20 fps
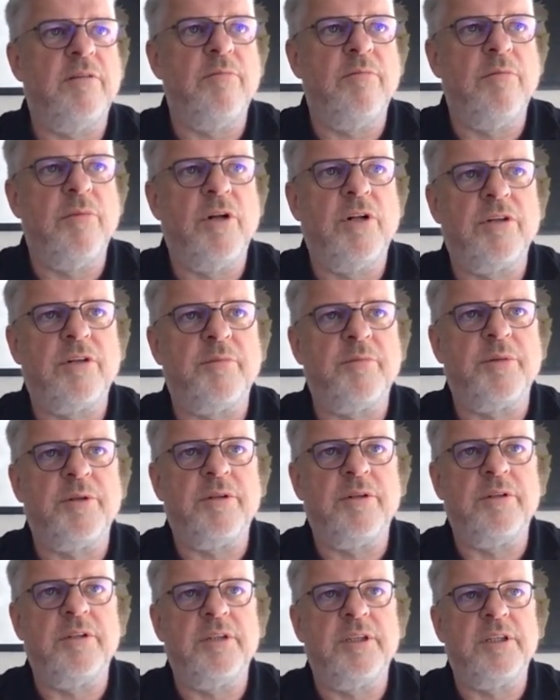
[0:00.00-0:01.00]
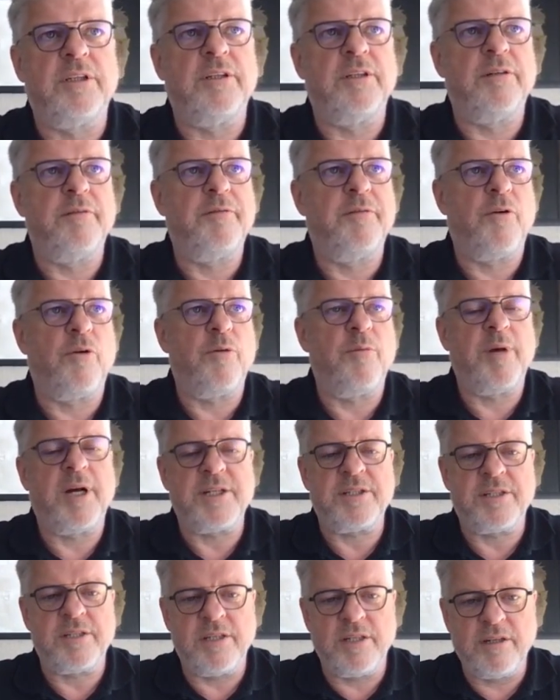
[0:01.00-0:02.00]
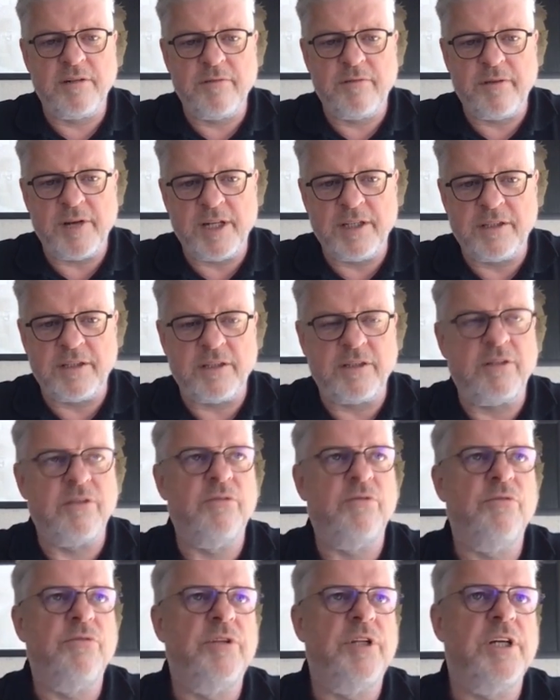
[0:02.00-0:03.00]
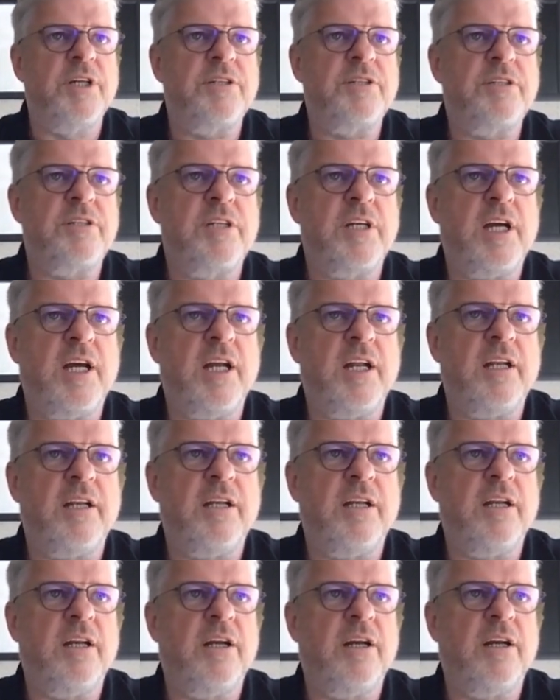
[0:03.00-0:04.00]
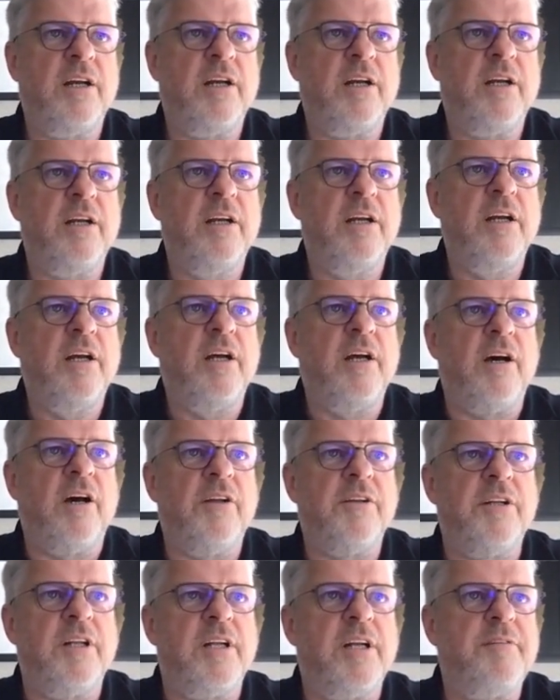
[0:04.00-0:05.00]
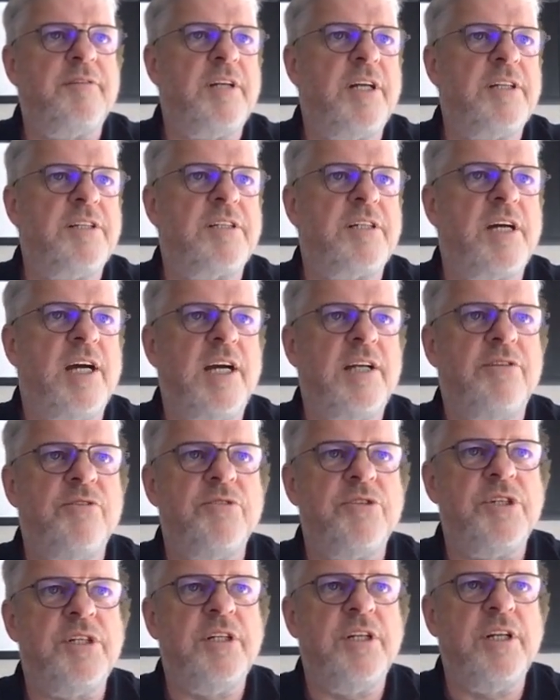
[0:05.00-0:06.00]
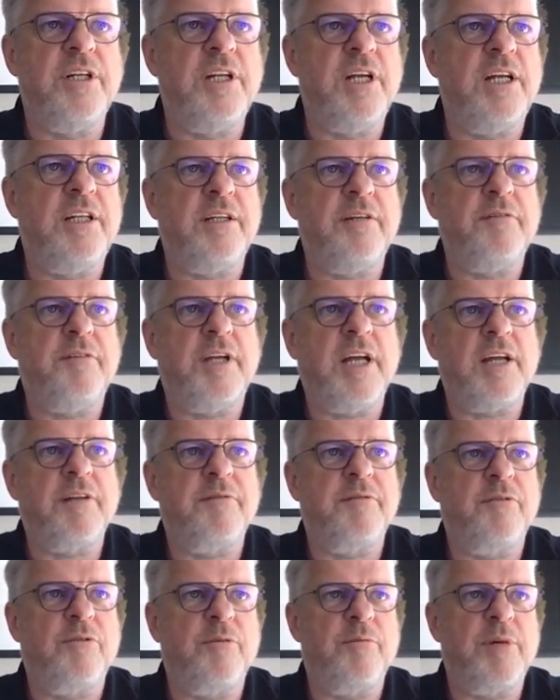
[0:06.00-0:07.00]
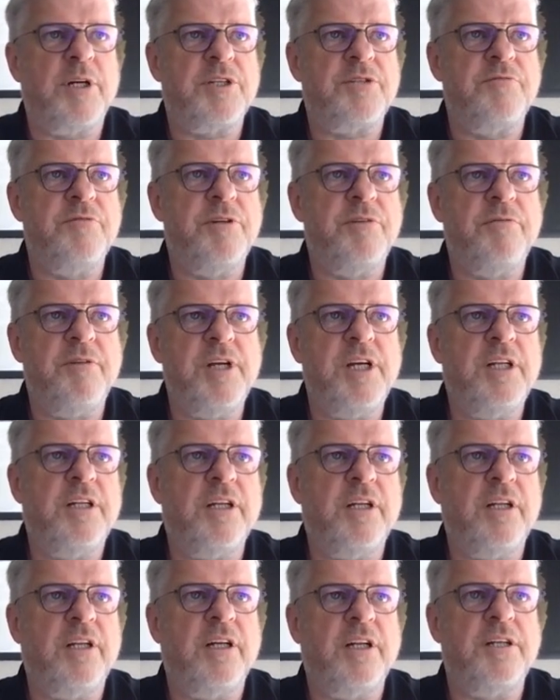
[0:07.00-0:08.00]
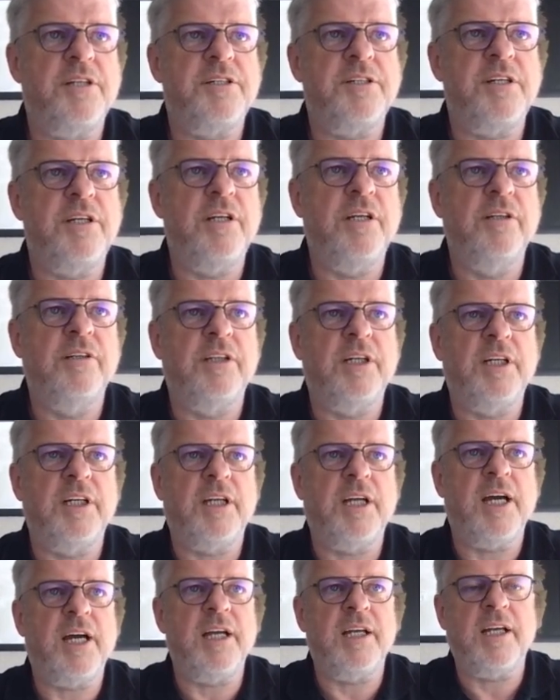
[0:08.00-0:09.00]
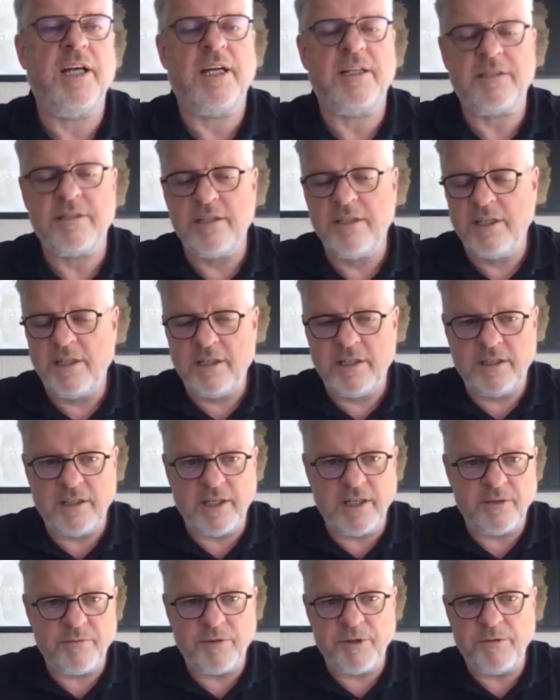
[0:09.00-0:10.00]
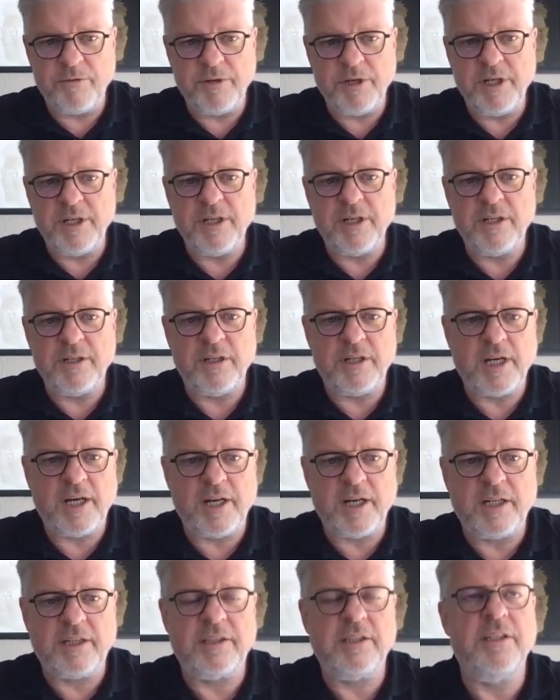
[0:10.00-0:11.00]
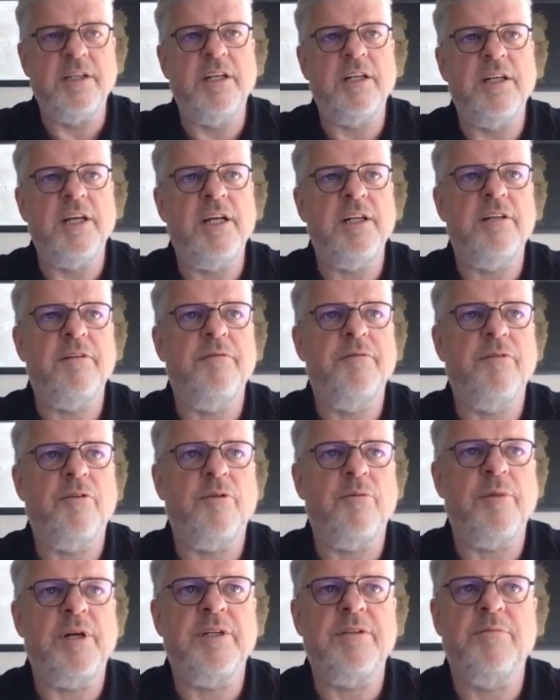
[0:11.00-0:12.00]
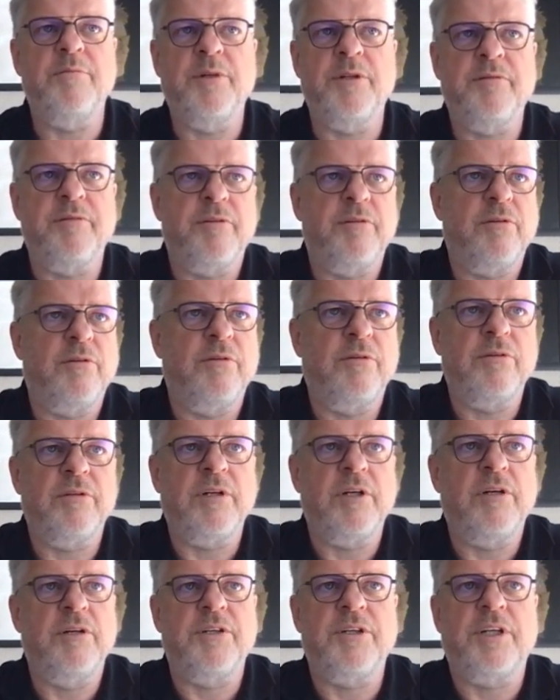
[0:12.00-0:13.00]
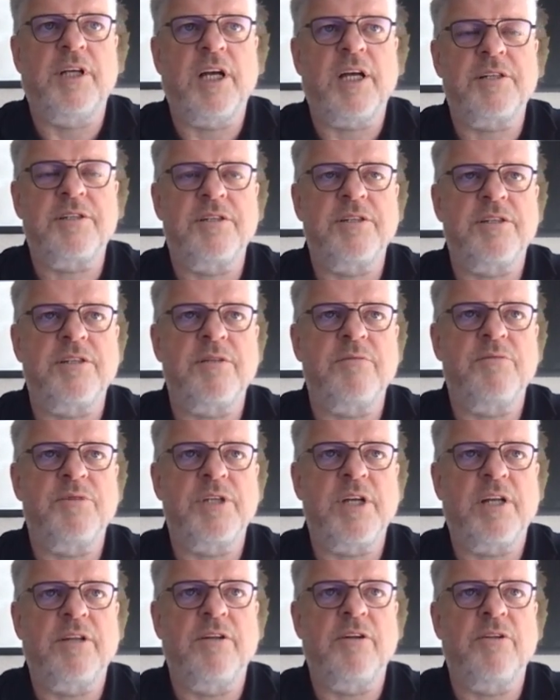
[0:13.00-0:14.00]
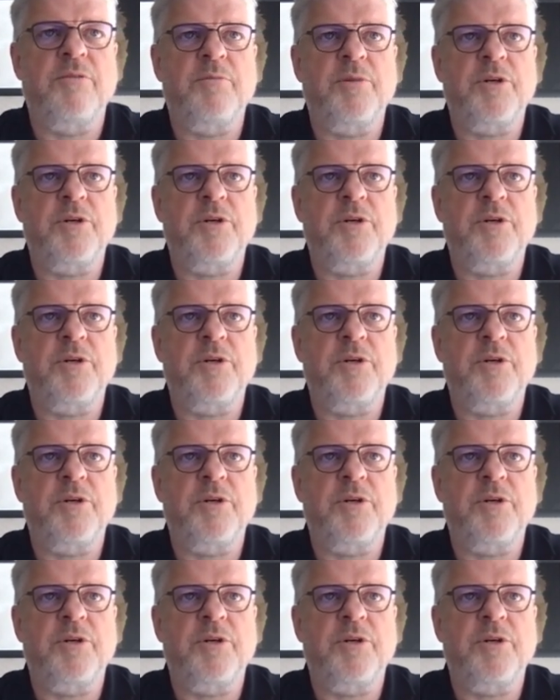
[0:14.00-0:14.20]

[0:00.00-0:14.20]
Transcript: multiple formats invented to do this. And on the left-hand side, you see the native CAD formats we read, and that is Eagle and KiCad. There we read in directly the native format, but for all other CAD systems that's